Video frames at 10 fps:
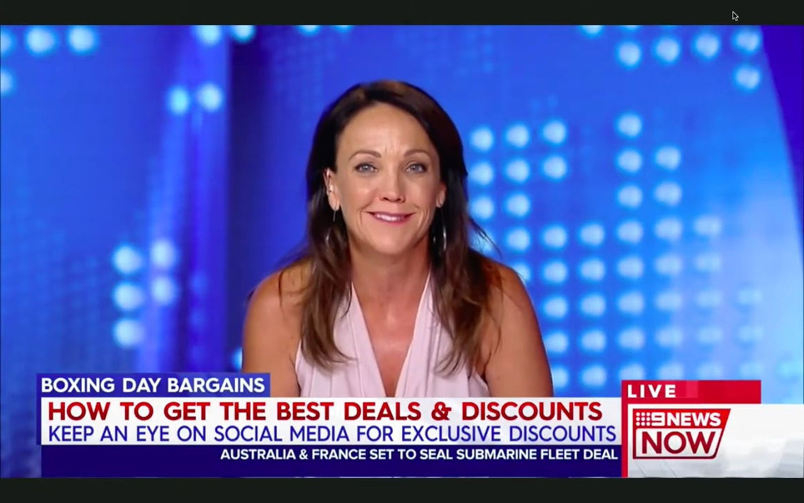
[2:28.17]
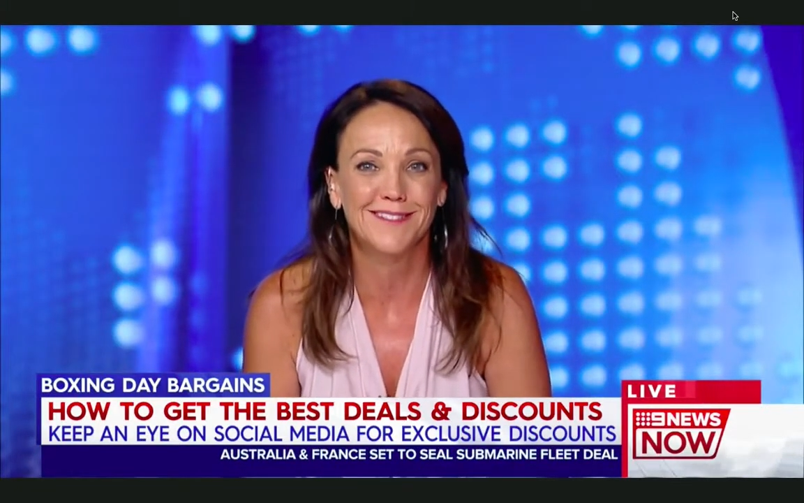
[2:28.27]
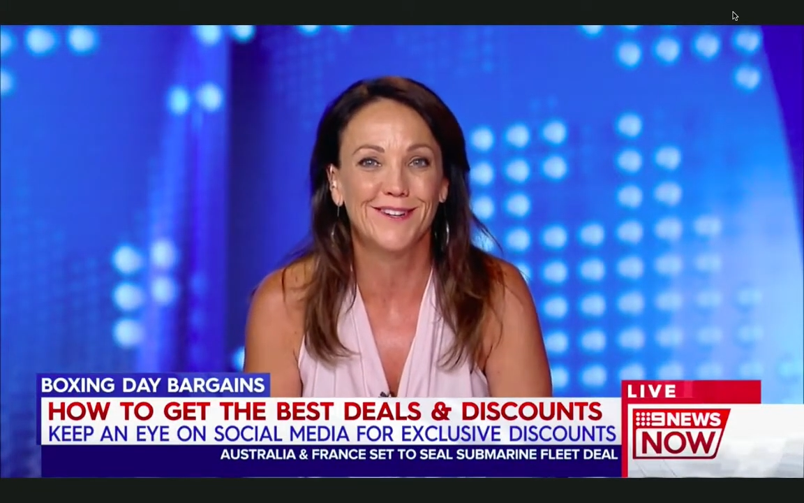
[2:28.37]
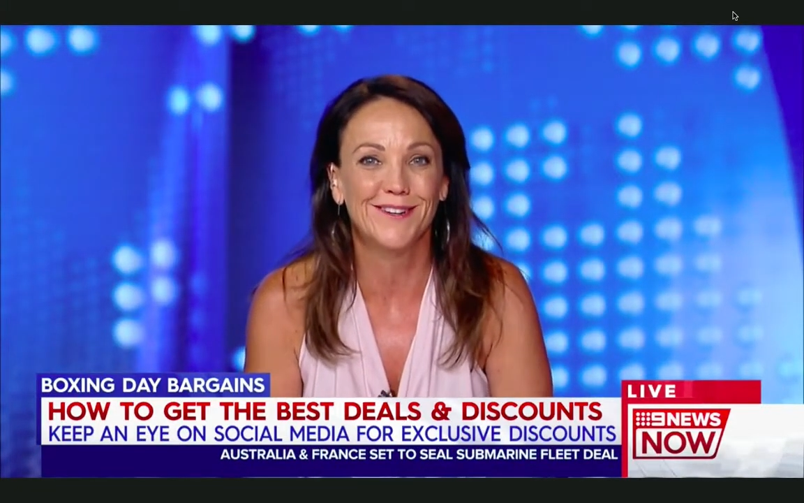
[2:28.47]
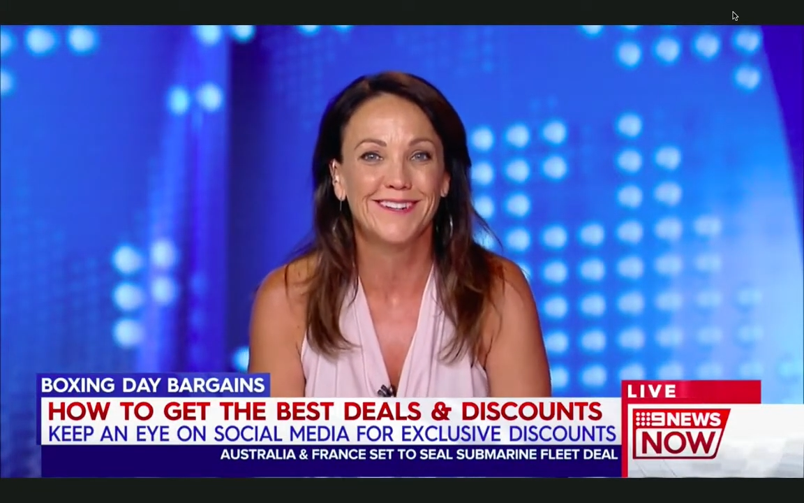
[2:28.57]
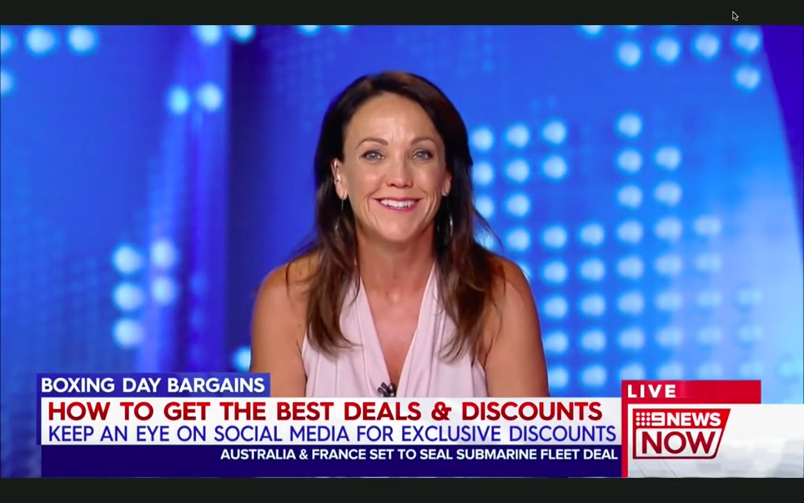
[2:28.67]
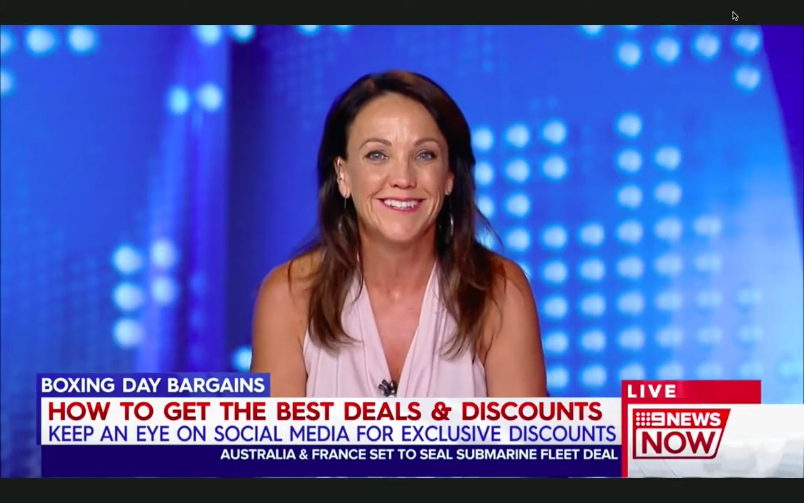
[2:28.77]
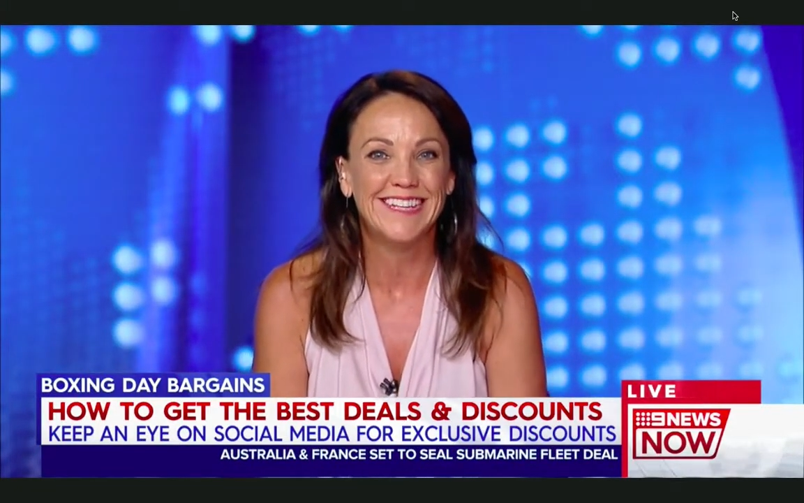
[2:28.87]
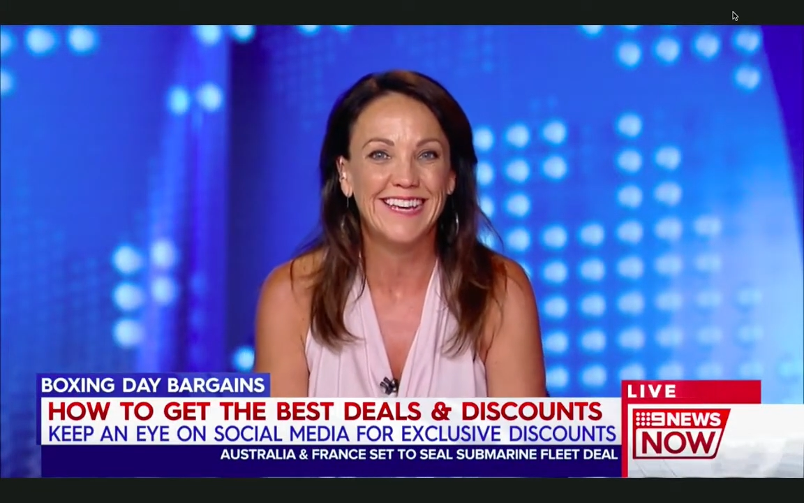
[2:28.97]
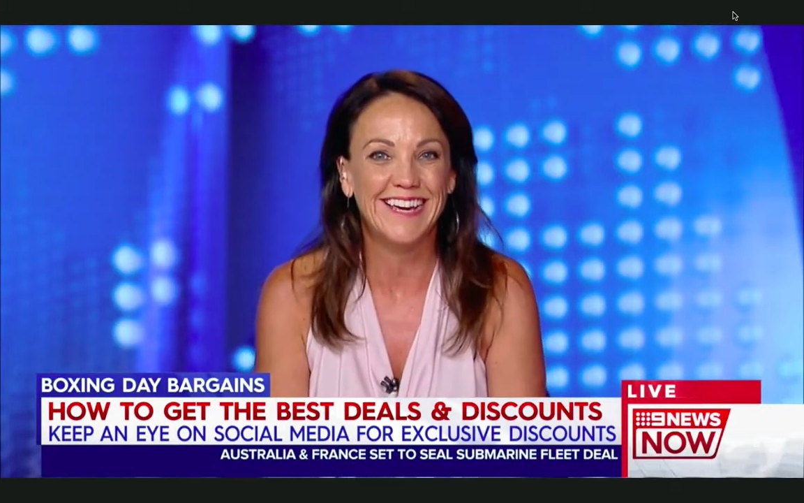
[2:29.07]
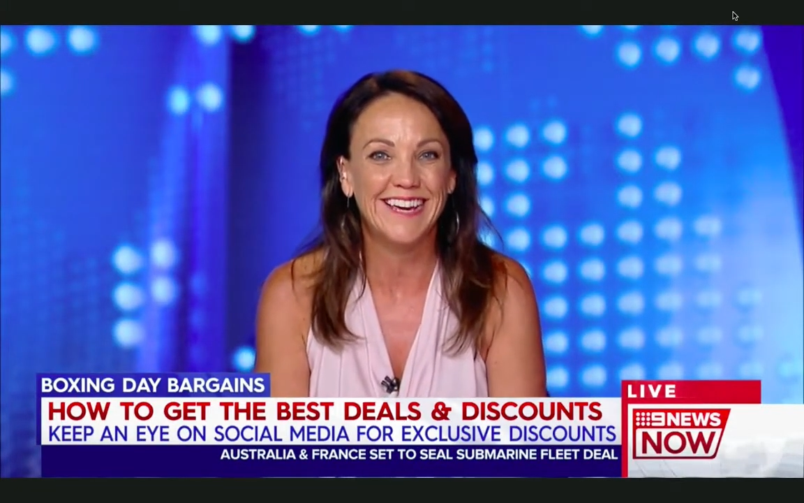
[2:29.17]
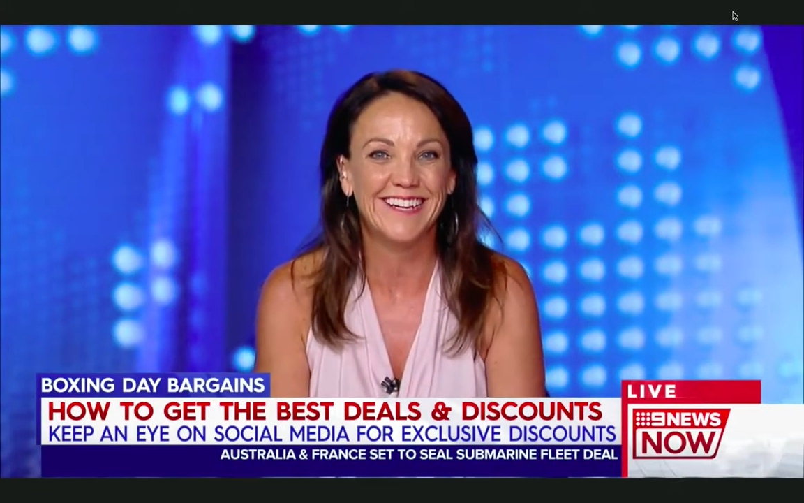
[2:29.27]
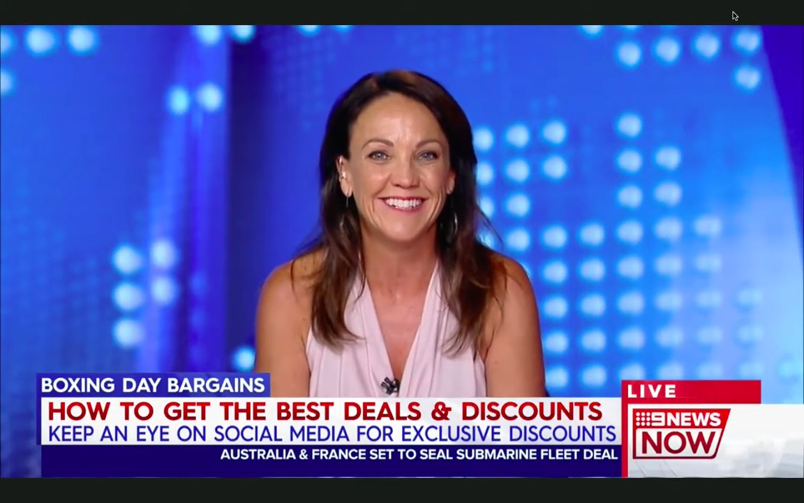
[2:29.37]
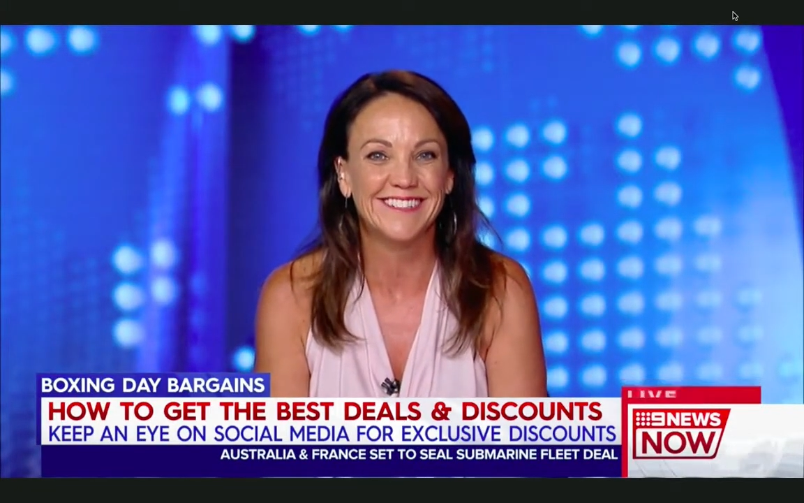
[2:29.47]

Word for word: So, some great advice. Yeah.